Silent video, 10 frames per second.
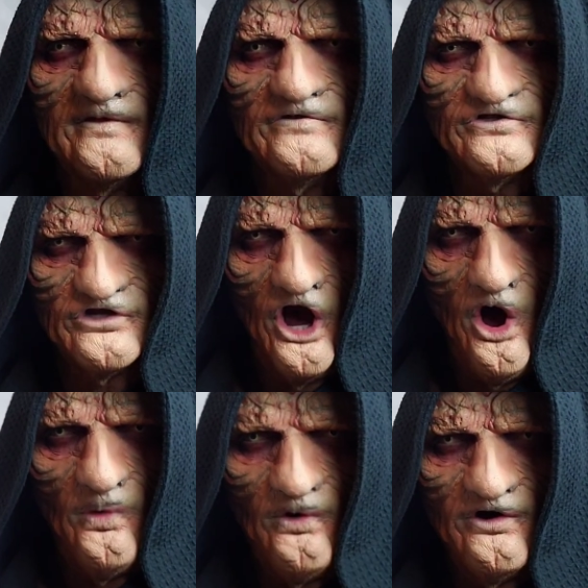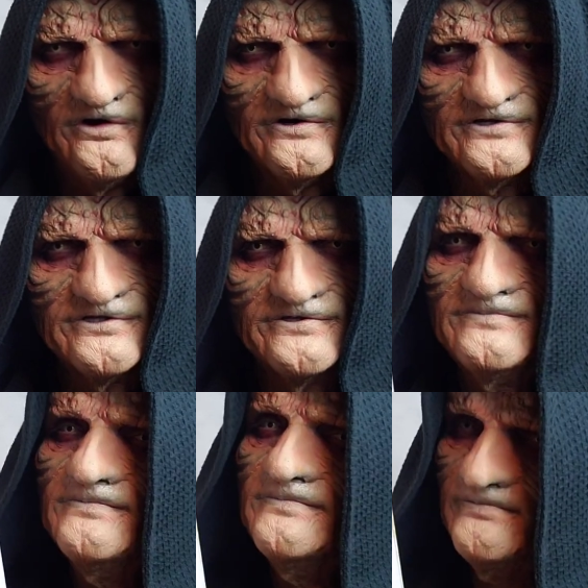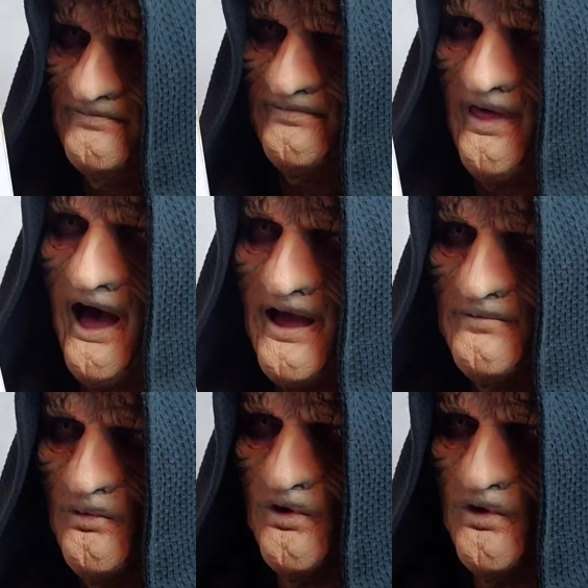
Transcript: Star Wars. I'm a